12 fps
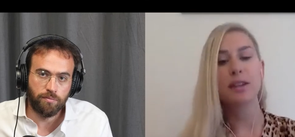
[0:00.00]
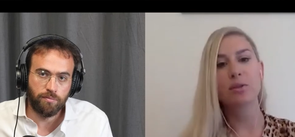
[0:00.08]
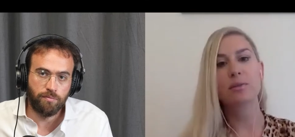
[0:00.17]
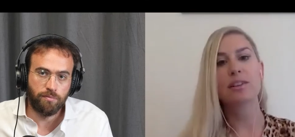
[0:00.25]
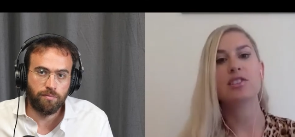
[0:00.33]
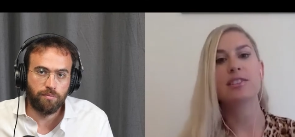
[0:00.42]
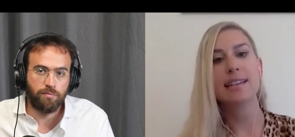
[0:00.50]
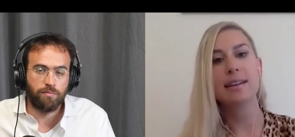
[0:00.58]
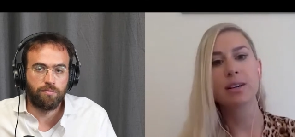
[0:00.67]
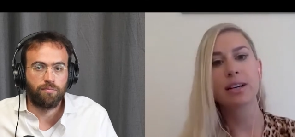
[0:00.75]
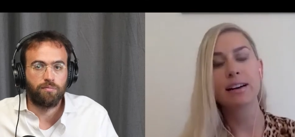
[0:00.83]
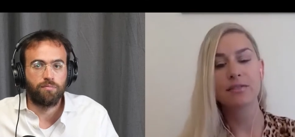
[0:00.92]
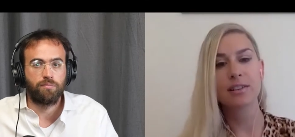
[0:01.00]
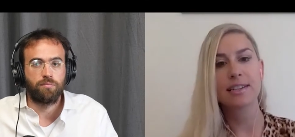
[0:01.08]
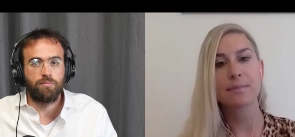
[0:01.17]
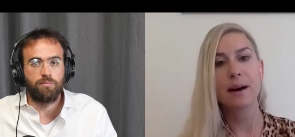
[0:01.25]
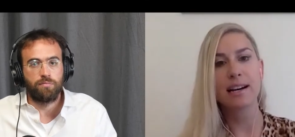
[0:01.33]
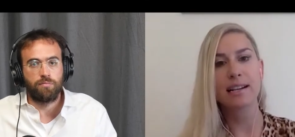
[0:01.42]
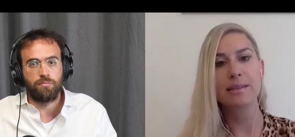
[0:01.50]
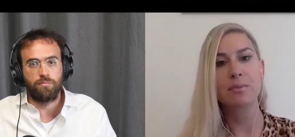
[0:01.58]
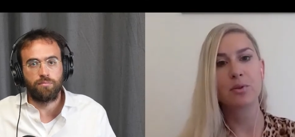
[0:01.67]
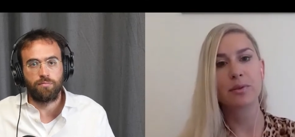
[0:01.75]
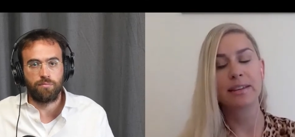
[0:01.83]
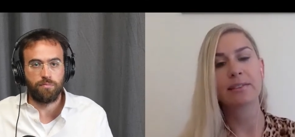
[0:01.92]
Speaker 1: So we don't want to just say recovery is
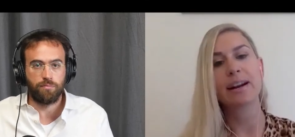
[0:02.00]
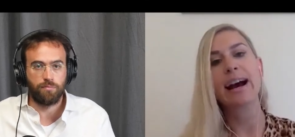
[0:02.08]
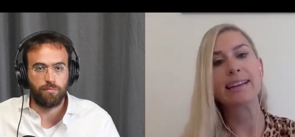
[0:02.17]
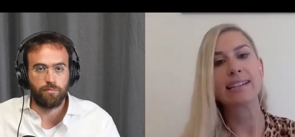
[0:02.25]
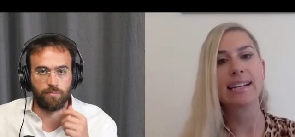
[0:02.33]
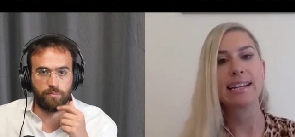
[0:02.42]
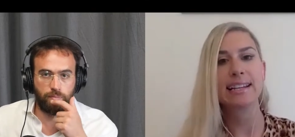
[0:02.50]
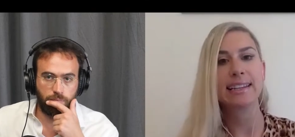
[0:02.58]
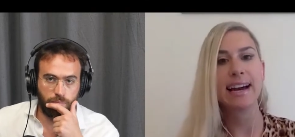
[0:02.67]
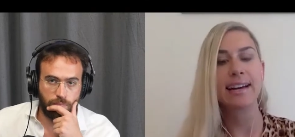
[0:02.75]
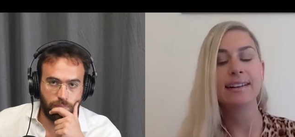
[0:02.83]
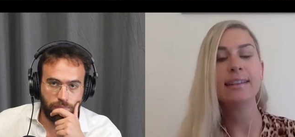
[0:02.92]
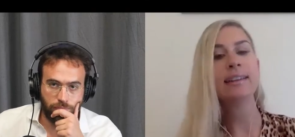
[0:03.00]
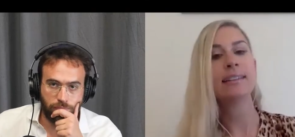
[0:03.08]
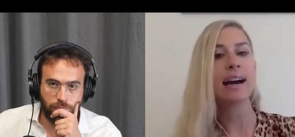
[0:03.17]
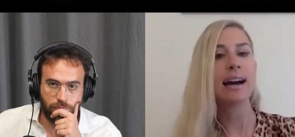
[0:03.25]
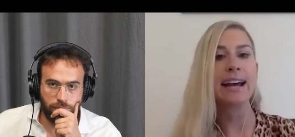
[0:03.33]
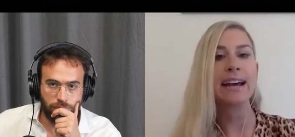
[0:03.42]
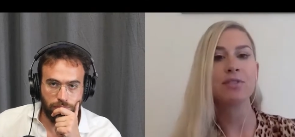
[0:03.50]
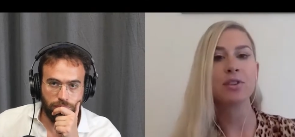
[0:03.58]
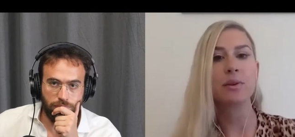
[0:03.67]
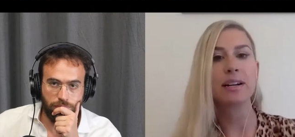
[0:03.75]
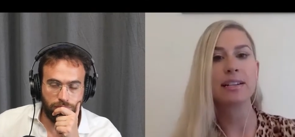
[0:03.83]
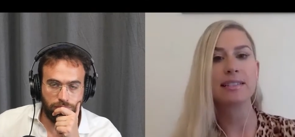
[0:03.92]
possible without highlighting that not
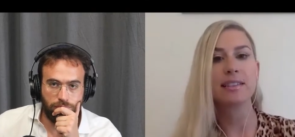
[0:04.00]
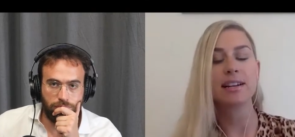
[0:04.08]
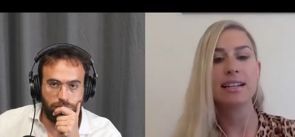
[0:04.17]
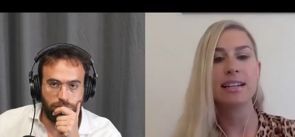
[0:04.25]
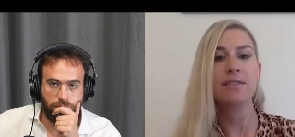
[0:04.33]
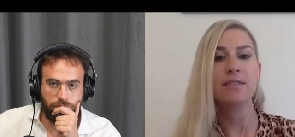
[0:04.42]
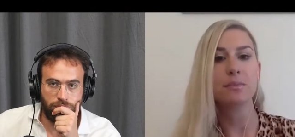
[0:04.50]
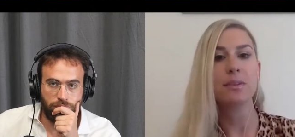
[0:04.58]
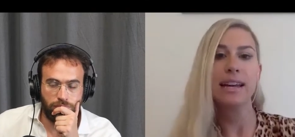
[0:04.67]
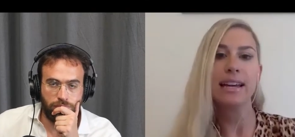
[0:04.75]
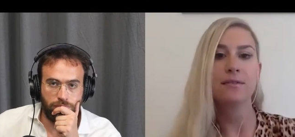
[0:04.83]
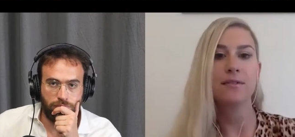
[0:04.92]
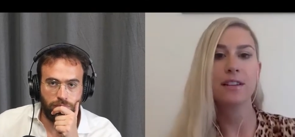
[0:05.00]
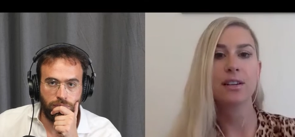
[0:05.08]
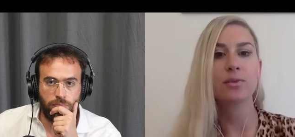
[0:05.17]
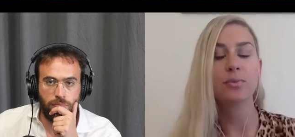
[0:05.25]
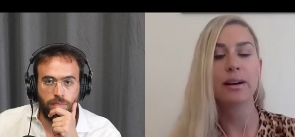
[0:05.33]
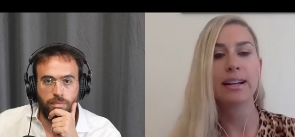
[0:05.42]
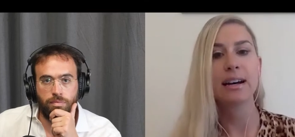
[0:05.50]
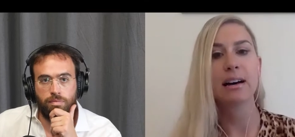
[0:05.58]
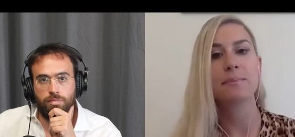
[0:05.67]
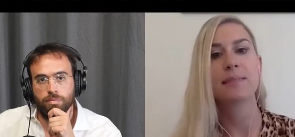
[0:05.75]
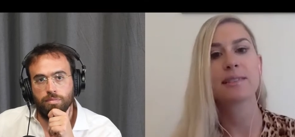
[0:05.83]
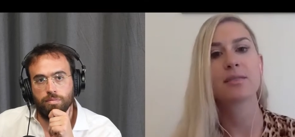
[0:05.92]
everyone is on an even playing field
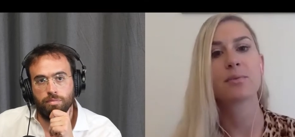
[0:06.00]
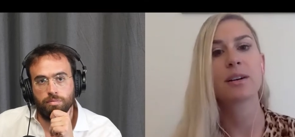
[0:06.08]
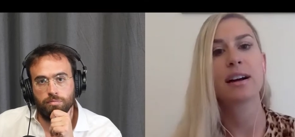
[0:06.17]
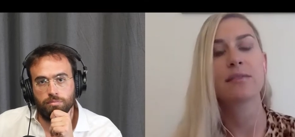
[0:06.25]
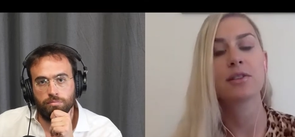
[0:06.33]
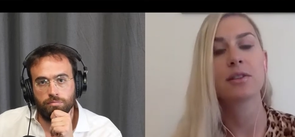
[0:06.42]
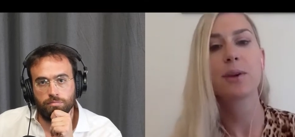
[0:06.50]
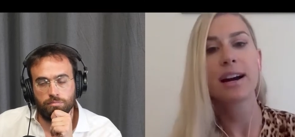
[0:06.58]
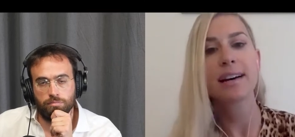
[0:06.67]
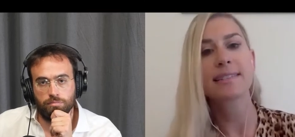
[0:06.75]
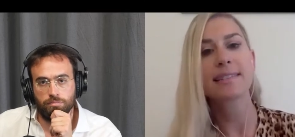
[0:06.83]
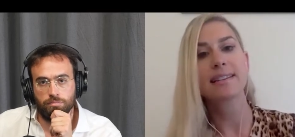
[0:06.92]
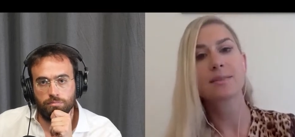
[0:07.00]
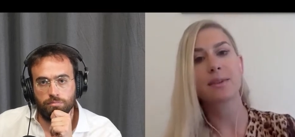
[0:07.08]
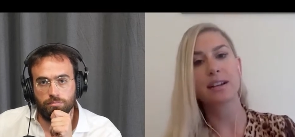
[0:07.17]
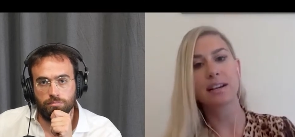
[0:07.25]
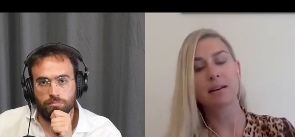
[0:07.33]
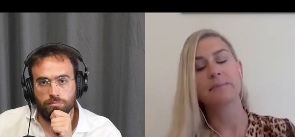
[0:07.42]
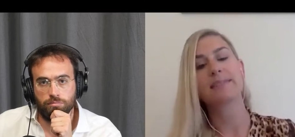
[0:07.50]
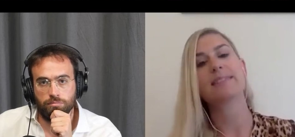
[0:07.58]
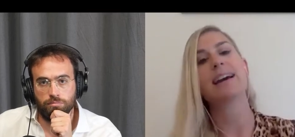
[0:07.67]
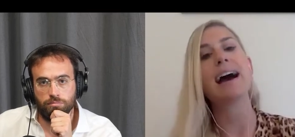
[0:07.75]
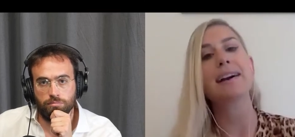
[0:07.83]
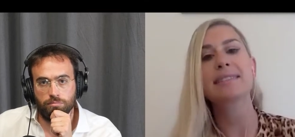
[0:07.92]
when it comes to the recovery process, when it
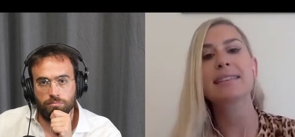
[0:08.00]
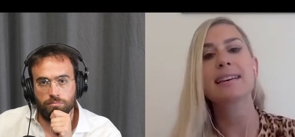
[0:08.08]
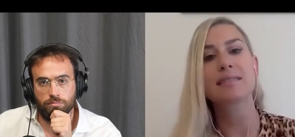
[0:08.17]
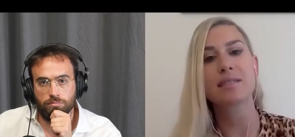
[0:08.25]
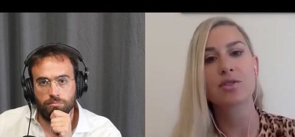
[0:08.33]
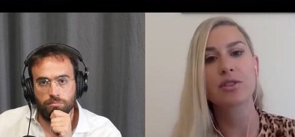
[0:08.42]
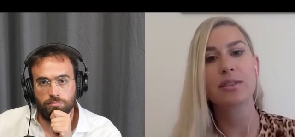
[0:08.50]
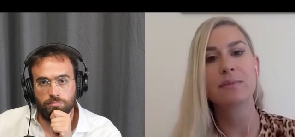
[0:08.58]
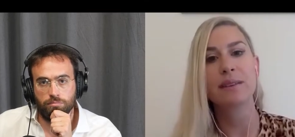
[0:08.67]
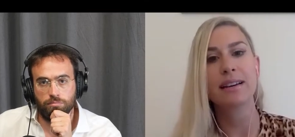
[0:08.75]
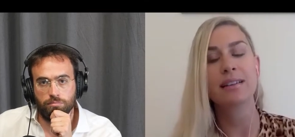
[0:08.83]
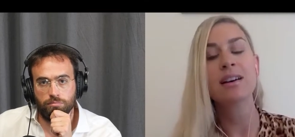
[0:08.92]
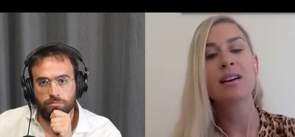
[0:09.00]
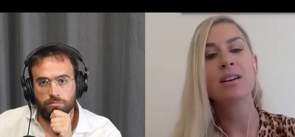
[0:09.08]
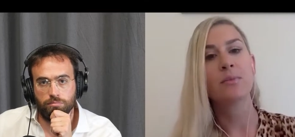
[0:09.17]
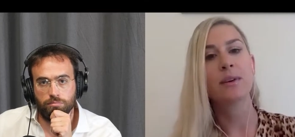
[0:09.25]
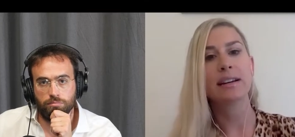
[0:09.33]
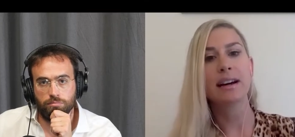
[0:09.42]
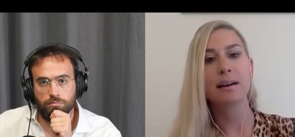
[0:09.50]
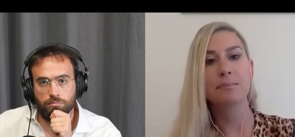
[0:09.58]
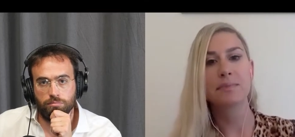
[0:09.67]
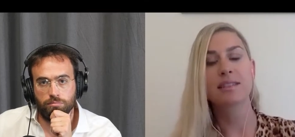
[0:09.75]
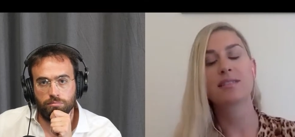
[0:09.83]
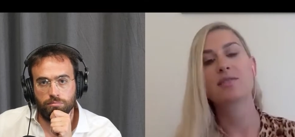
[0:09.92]
comes to access to treatment, when
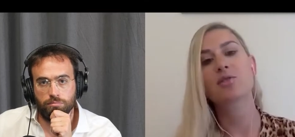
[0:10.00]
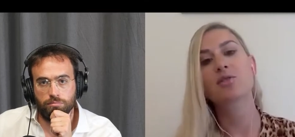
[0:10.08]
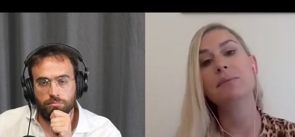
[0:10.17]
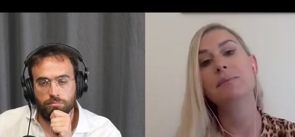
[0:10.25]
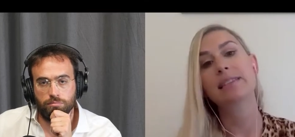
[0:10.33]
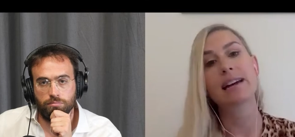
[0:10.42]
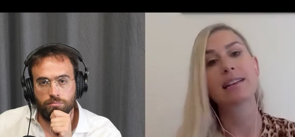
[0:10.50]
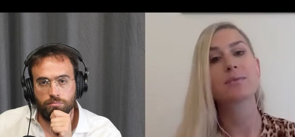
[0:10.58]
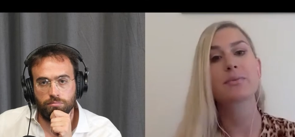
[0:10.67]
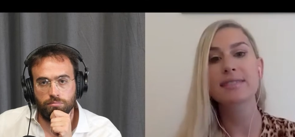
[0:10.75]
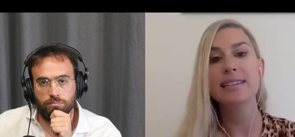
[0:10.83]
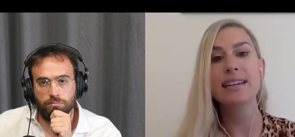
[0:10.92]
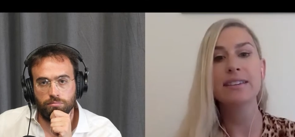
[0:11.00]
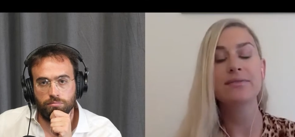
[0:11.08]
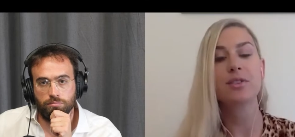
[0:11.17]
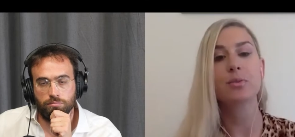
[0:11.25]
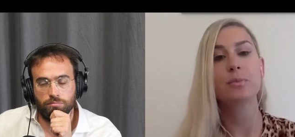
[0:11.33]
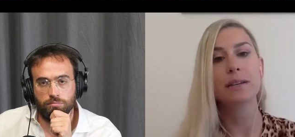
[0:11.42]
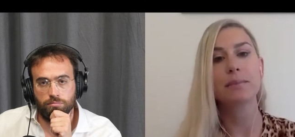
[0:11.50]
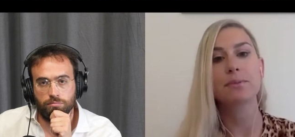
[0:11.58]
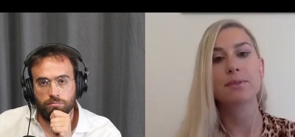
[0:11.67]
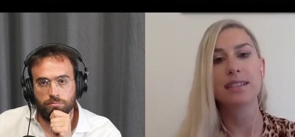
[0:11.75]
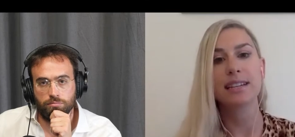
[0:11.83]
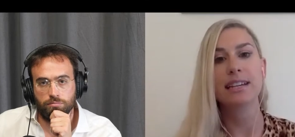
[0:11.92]
it comes to the treatment that's received or
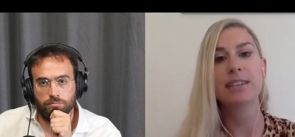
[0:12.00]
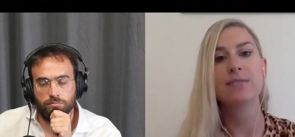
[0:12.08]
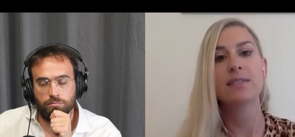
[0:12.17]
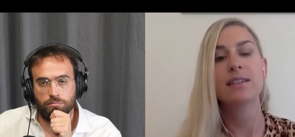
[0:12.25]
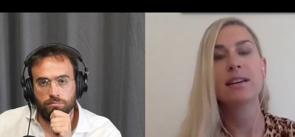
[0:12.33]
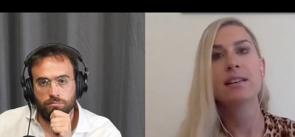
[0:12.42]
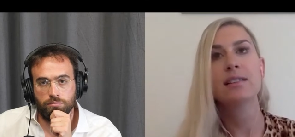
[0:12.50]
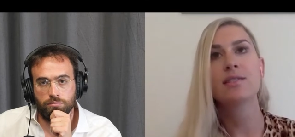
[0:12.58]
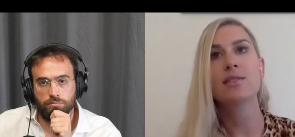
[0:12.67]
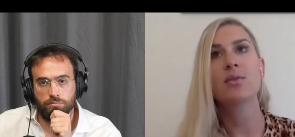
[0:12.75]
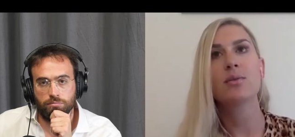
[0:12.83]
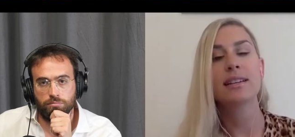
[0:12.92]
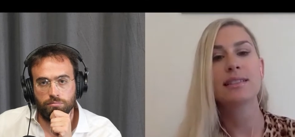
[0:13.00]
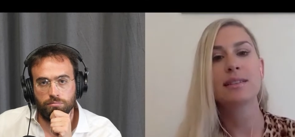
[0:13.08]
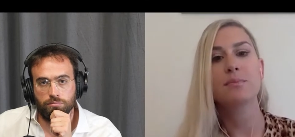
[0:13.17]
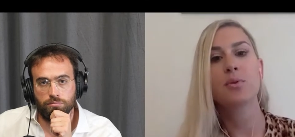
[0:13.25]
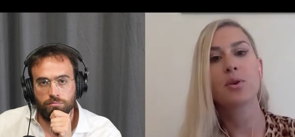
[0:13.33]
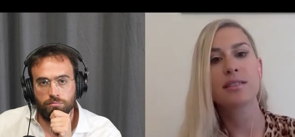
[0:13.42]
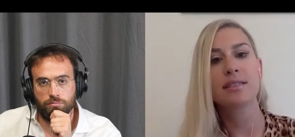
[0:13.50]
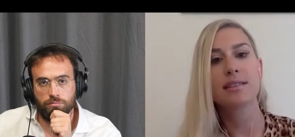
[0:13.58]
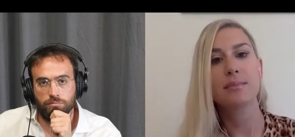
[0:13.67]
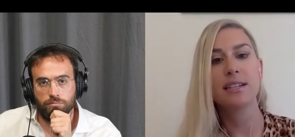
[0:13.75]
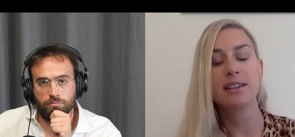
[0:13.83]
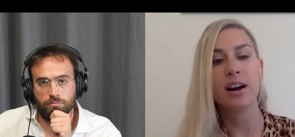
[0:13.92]
being believed. So it's
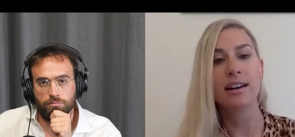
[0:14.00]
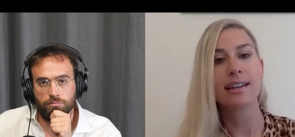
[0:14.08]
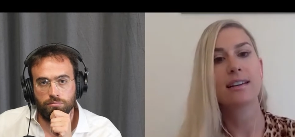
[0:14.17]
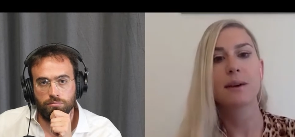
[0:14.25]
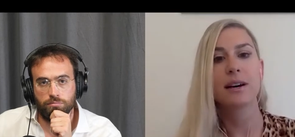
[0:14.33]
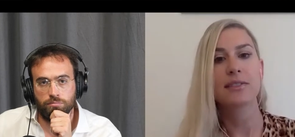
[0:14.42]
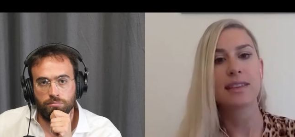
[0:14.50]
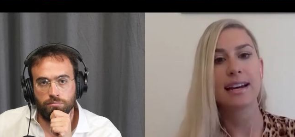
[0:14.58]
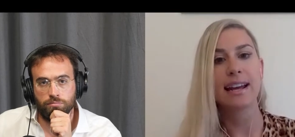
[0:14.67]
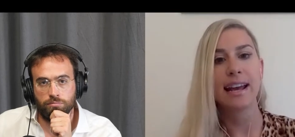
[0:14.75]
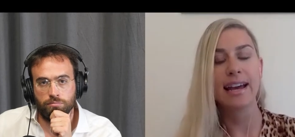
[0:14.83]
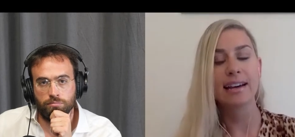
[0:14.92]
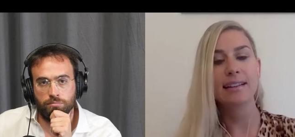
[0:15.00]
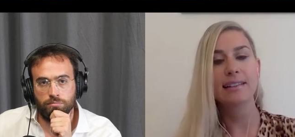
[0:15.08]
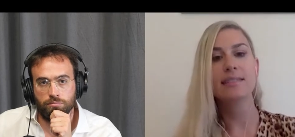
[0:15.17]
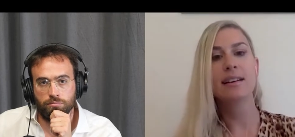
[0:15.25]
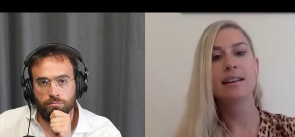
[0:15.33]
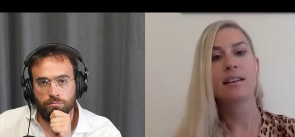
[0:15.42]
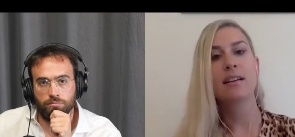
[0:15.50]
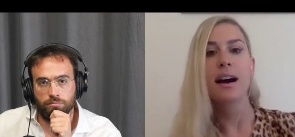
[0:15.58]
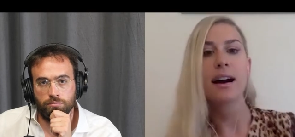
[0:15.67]
important to be talking about that. And